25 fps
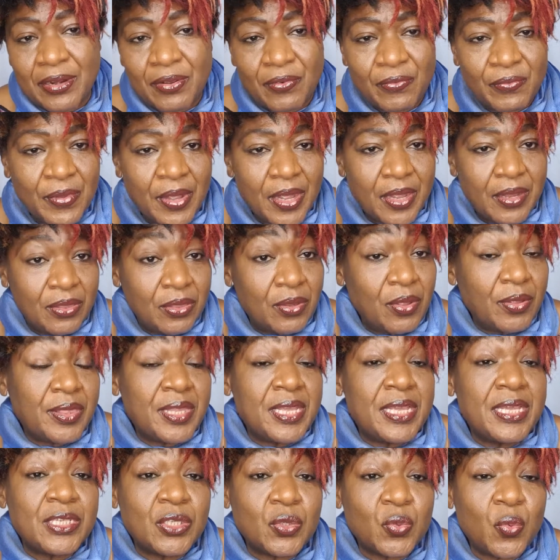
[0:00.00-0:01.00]
of
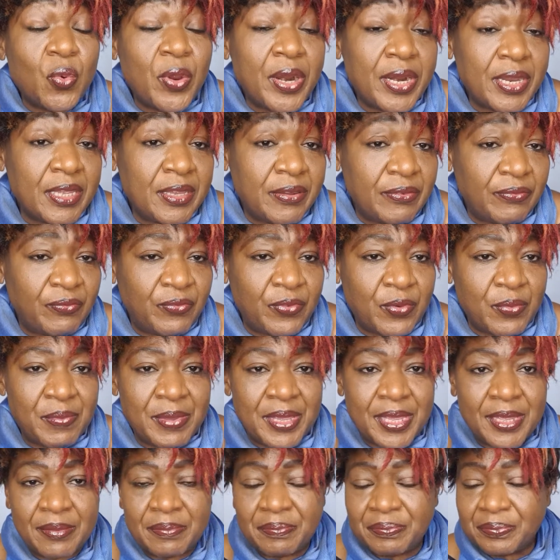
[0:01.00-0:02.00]
nothing is working for
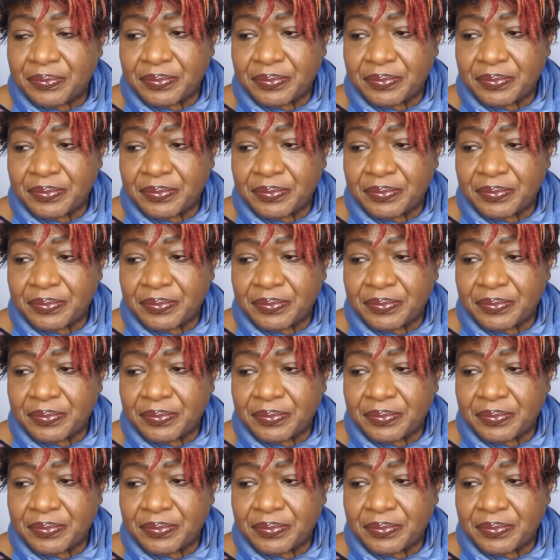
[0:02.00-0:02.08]
me,